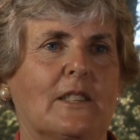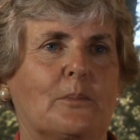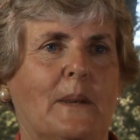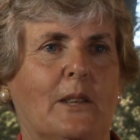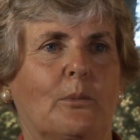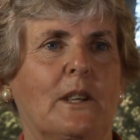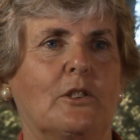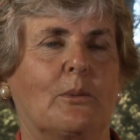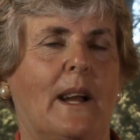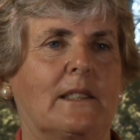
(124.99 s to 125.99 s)
is being
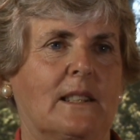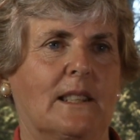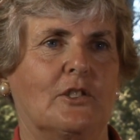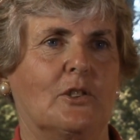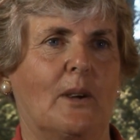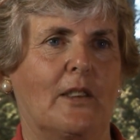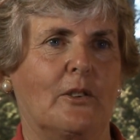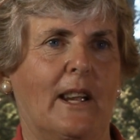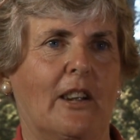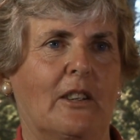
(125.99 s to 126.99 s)
redirected into
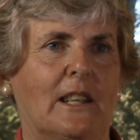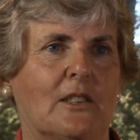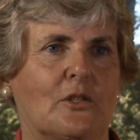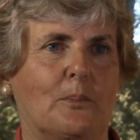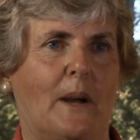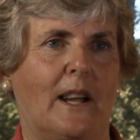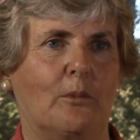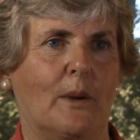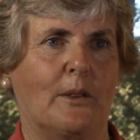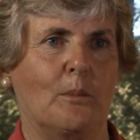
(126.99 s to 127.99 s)
other areas
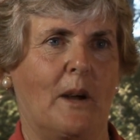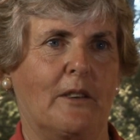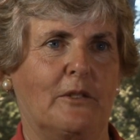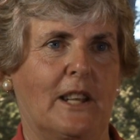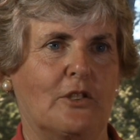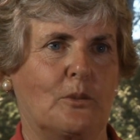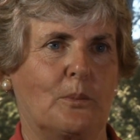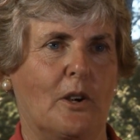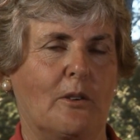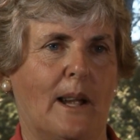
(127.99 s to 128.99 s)
by weather
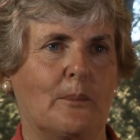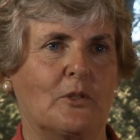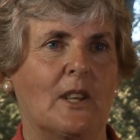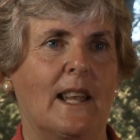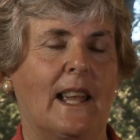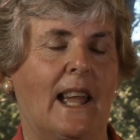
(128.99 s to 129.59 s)
modification programs,